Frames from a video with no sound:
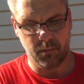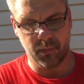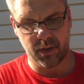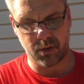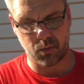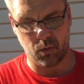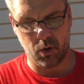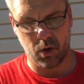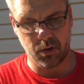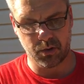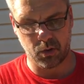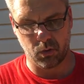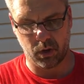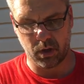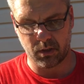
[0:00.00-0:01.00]
This one
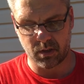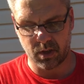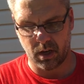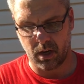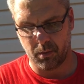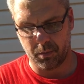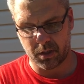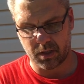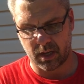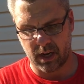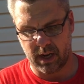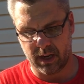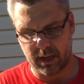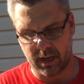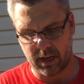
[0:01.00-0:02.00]
also can set up, it's
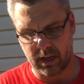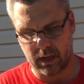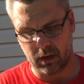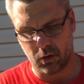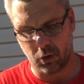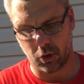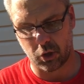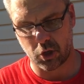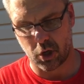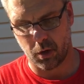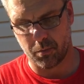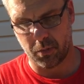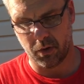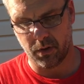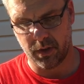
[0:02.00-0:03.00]
got a hook
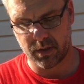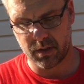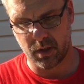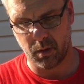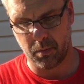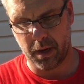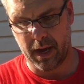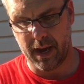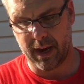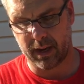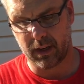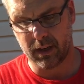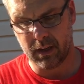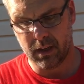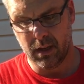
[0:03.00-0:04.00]
sharpener that's in the
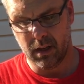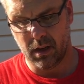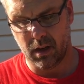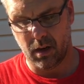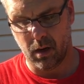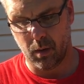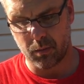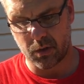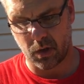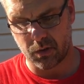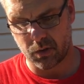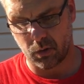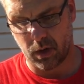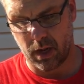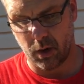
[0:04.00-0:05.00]
back. It's
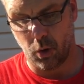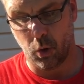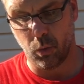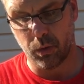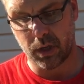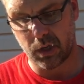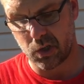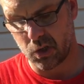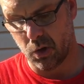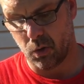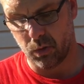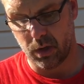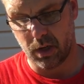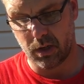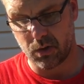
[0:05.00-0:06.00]
also got a honing
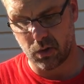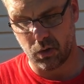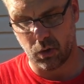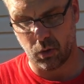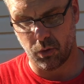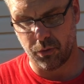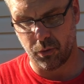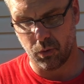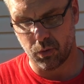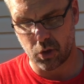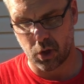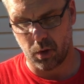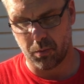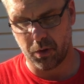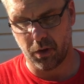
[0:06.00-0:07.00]
stone in it, so you can go through and
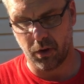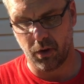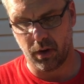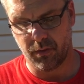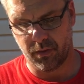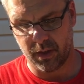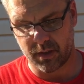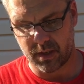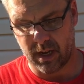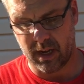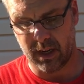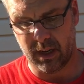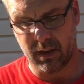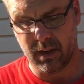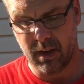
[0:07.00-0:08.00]
sharpen the knife that's on
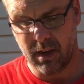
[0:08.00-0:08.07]
it.